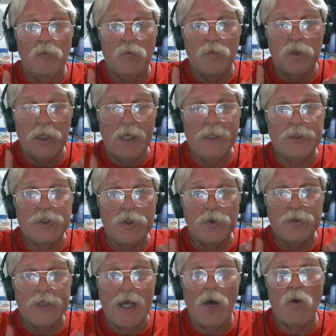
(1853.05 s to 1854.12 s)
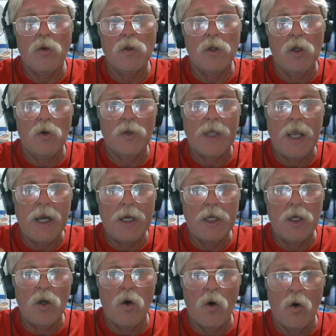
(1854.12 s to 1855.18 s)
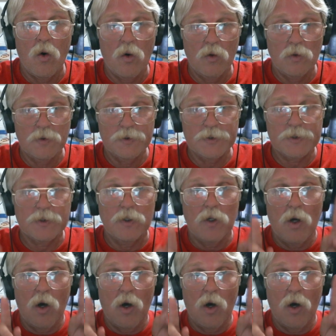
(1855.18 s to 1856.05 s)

place your dowel locating holes